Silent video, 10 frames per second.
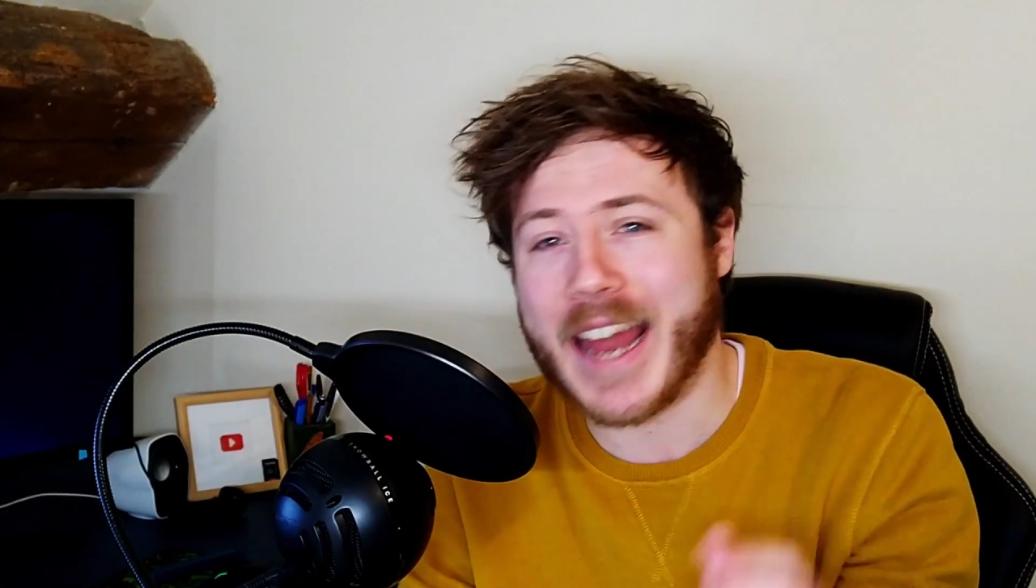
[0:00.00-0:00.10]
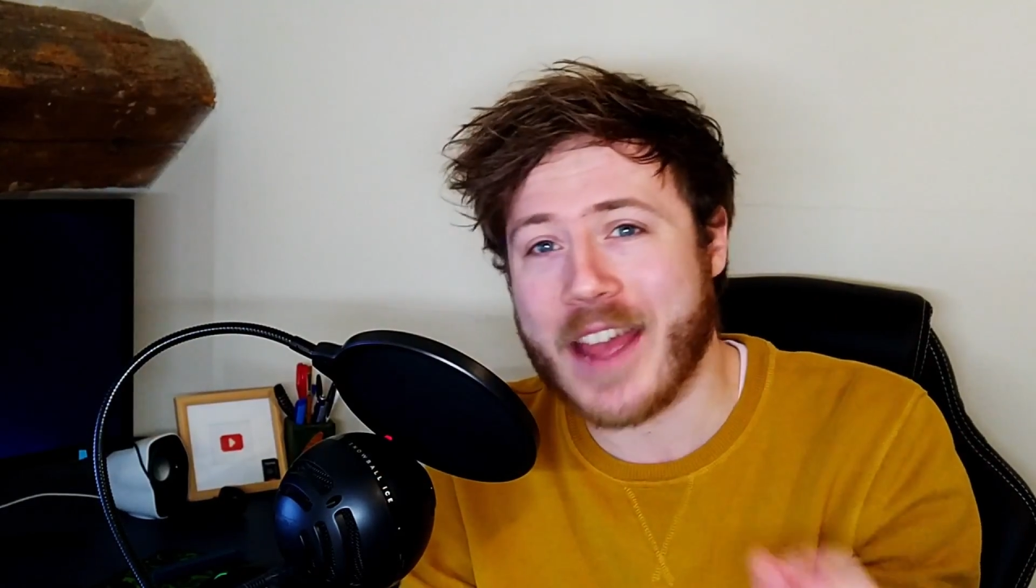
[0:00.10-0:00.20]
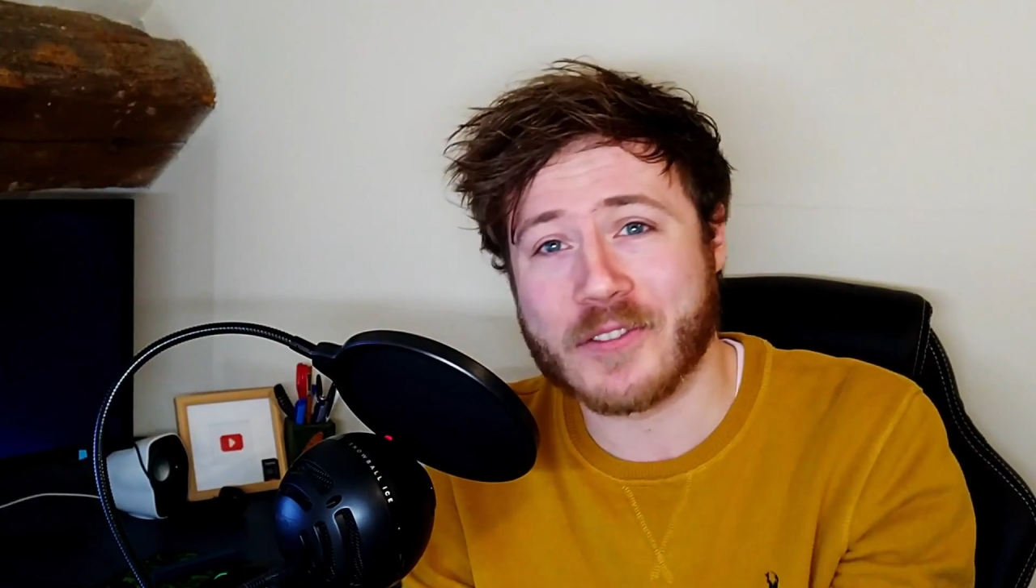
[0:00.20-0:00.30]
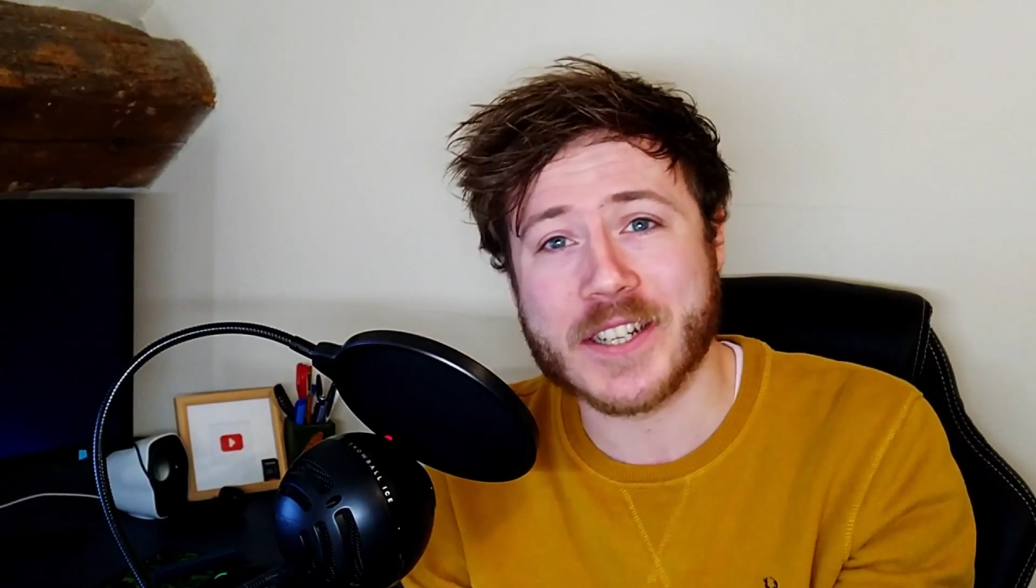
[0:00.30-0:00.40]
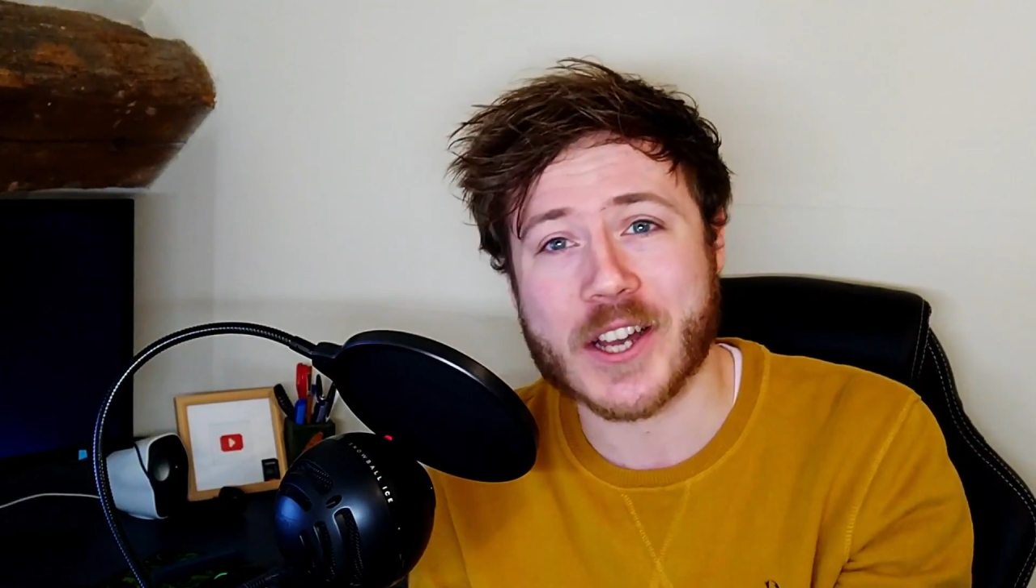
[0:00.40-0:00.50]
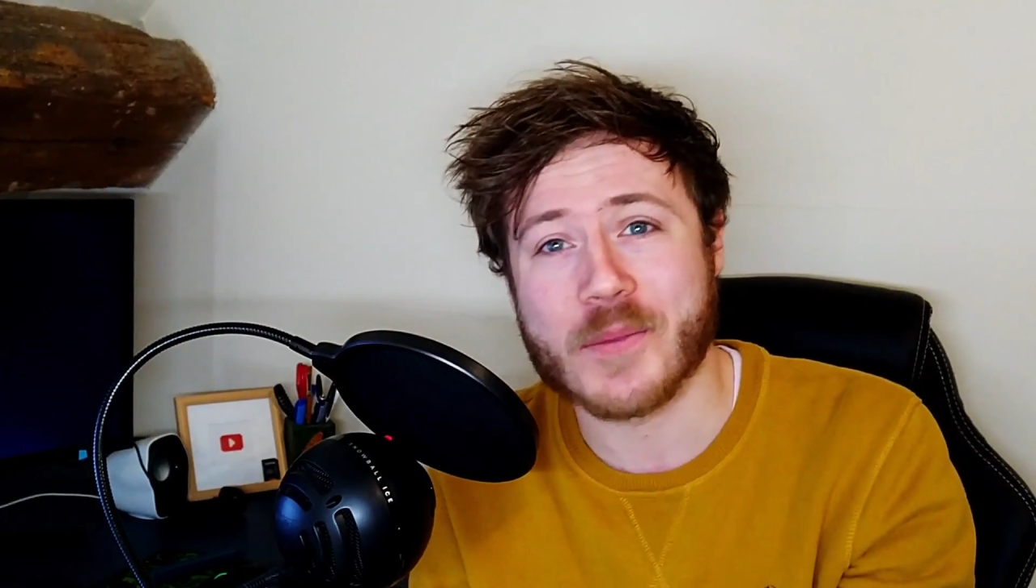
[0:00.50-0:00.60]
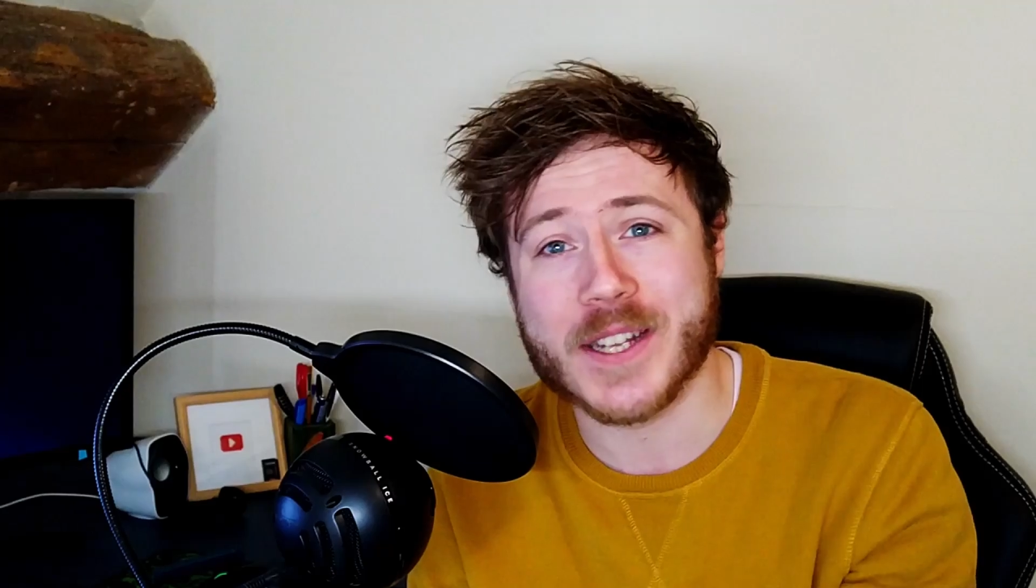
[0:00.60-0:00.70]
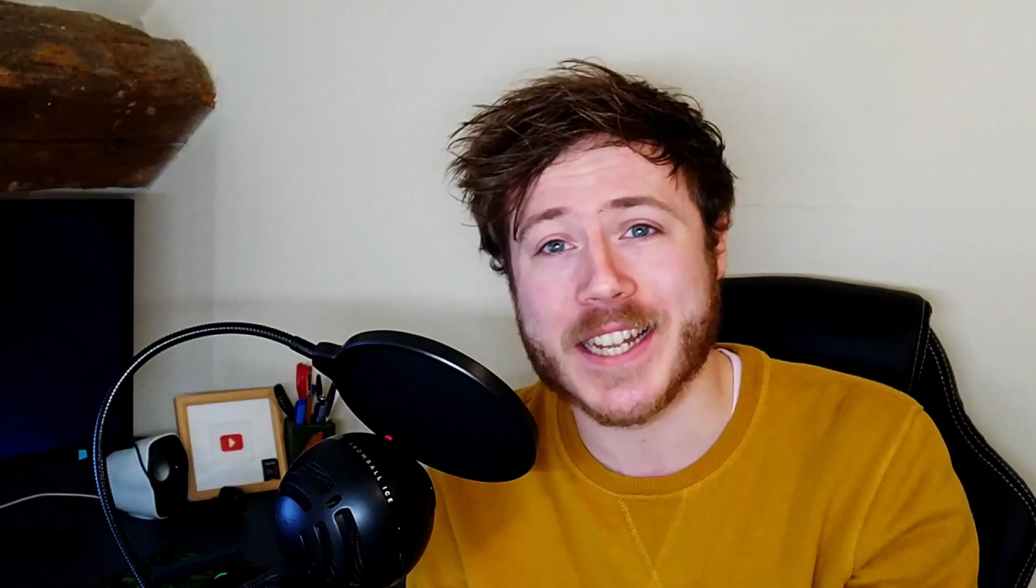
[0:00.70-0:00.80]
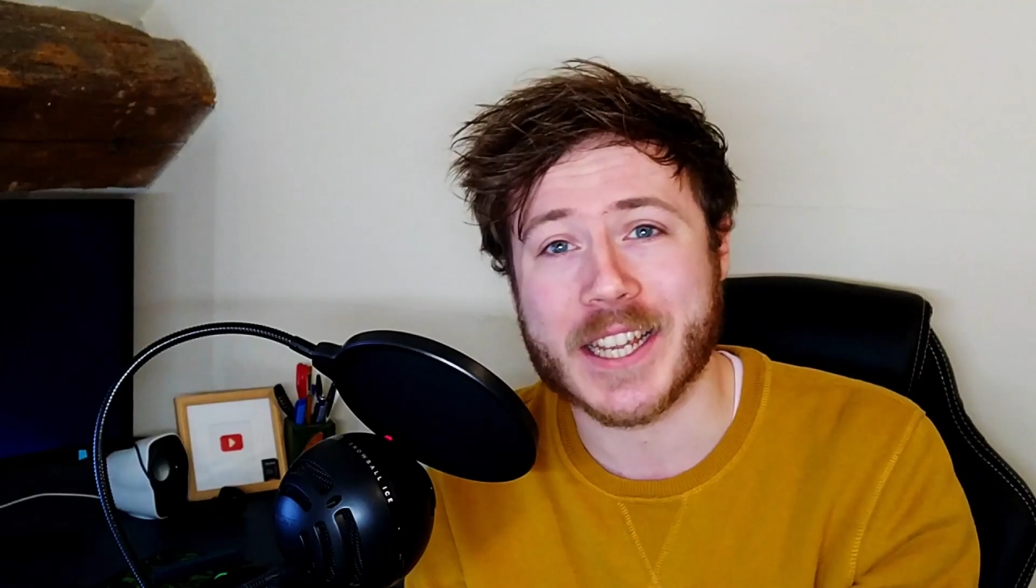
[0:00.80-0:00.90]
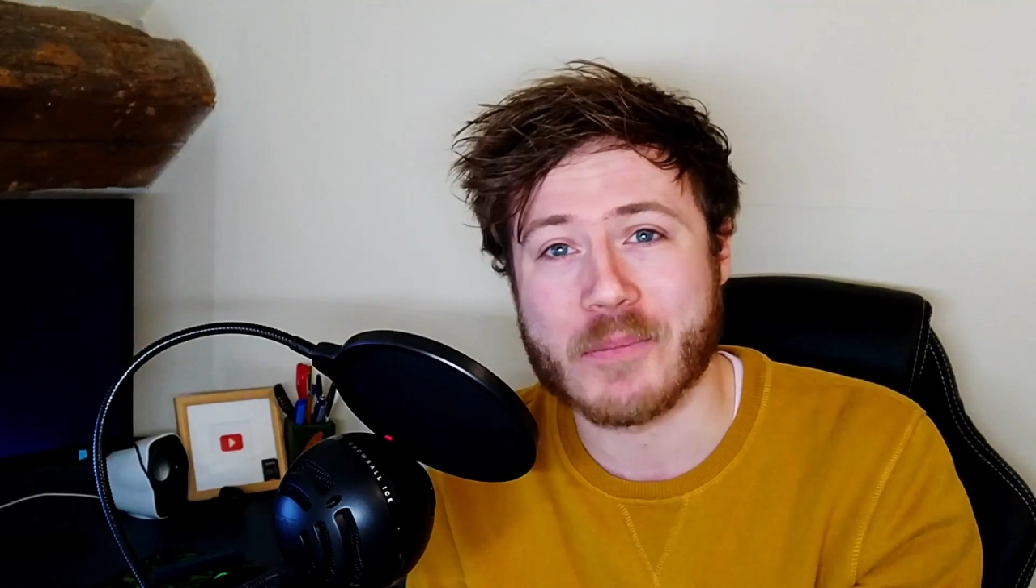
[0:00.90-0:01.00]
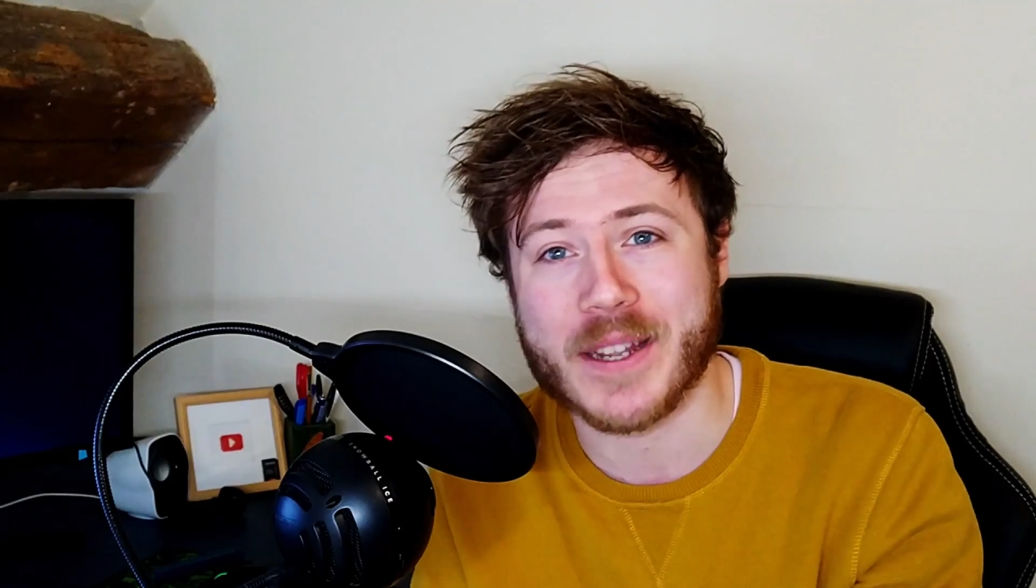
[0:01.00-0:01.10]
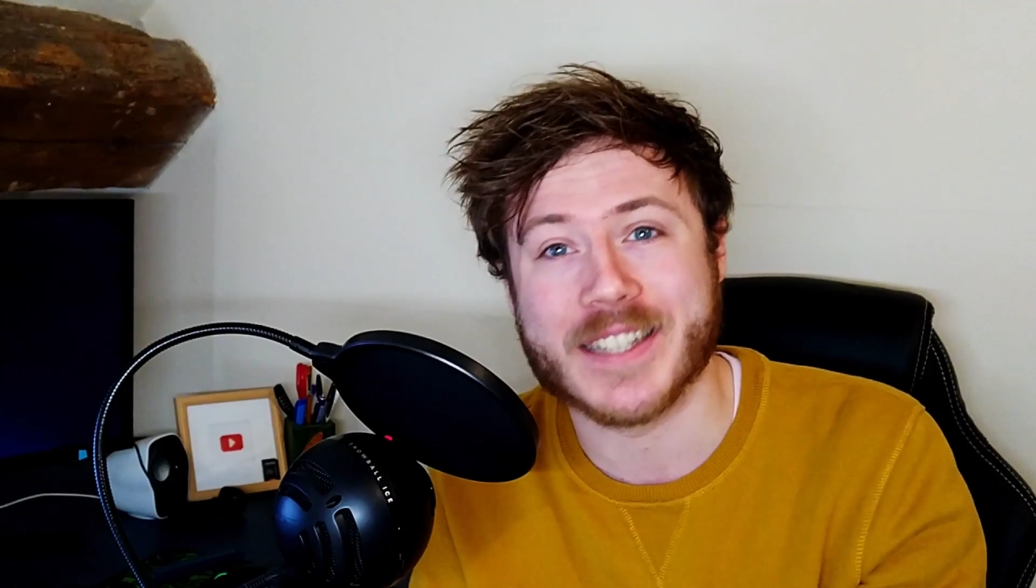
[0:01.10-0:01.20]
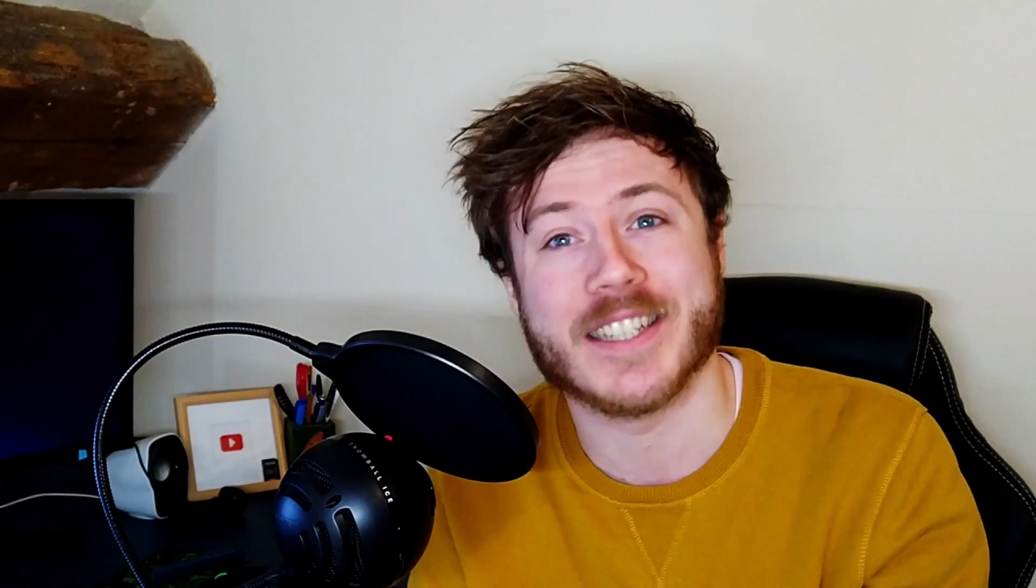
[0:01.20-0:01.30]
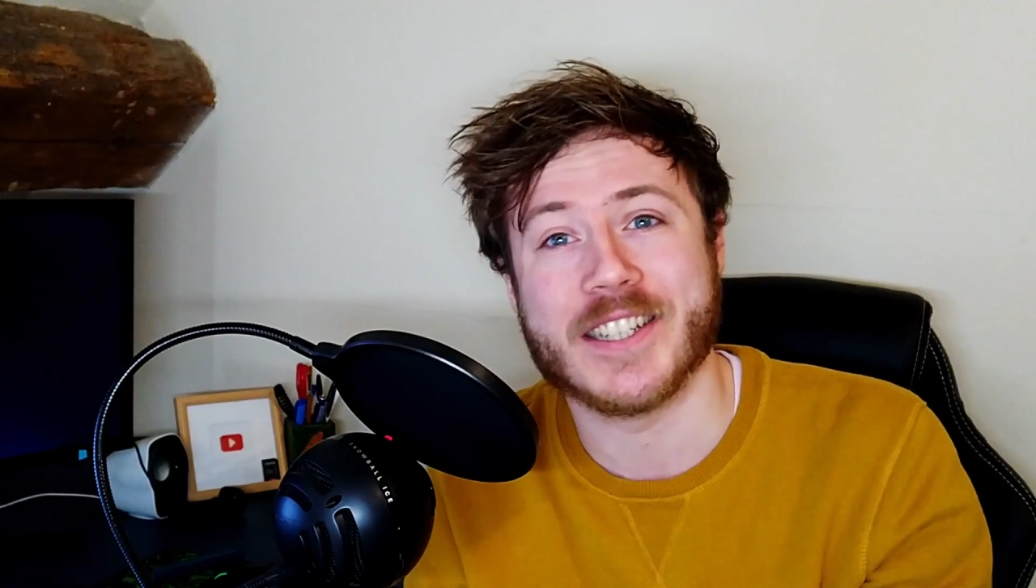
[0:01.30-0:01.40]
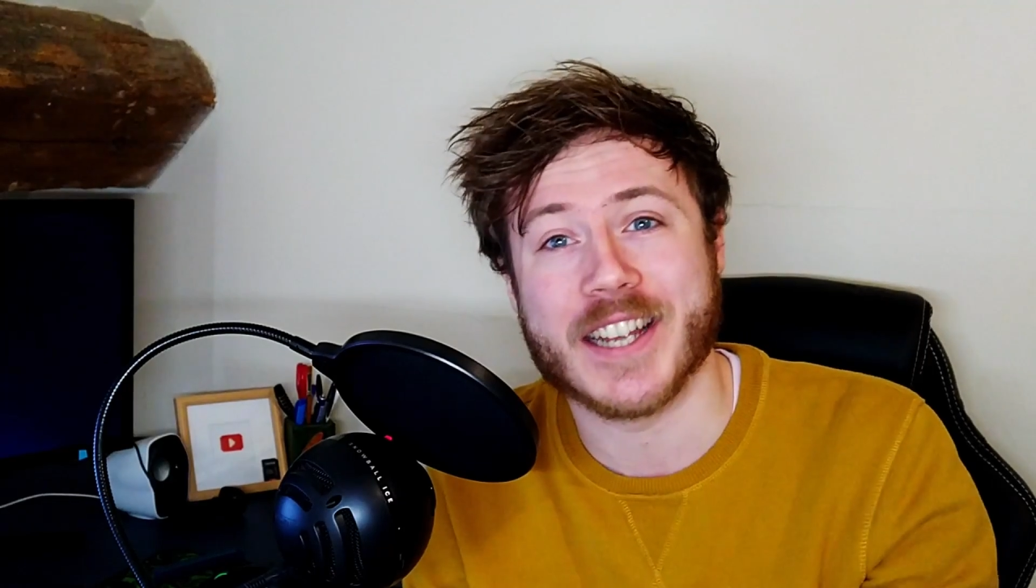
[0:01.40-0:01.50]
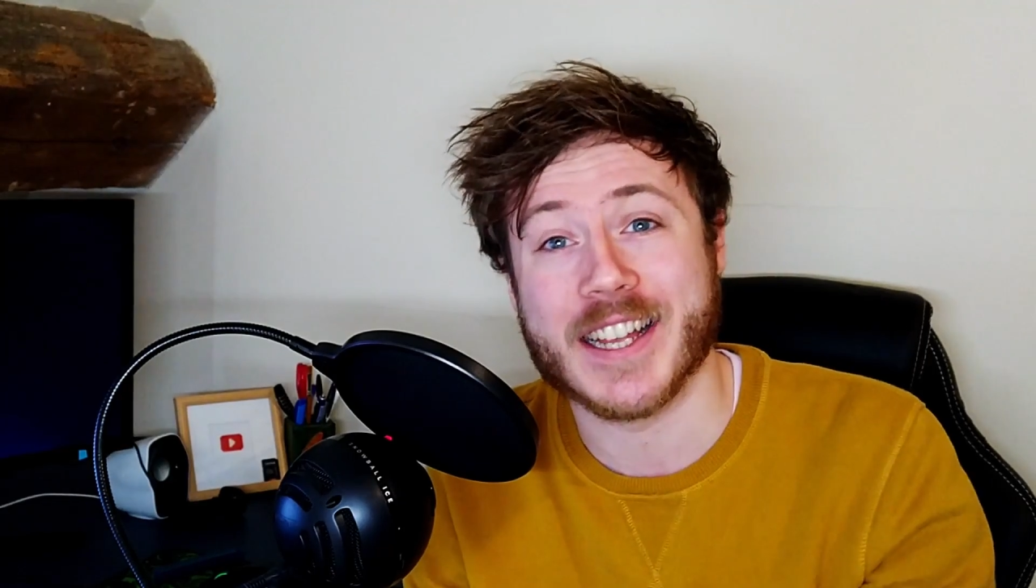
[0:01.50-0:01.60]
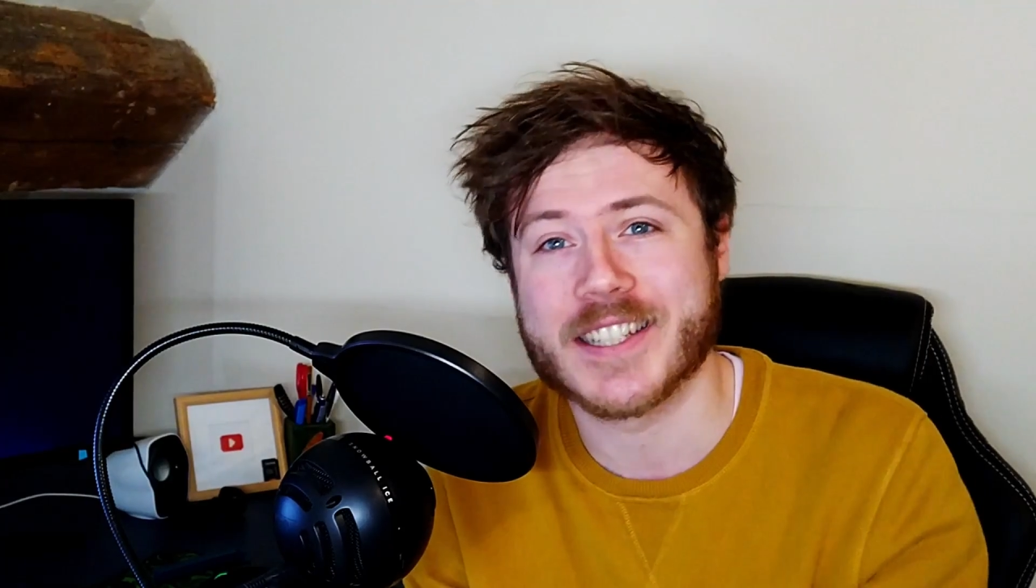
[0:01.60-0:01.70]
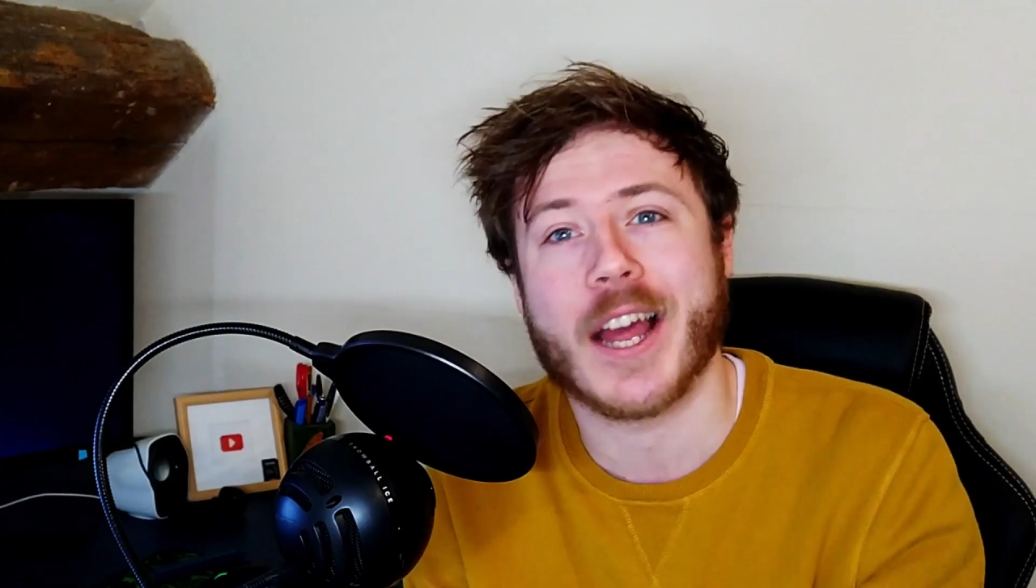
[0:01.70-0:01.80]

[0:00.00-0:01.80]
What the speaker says: every time you take a piece in chess.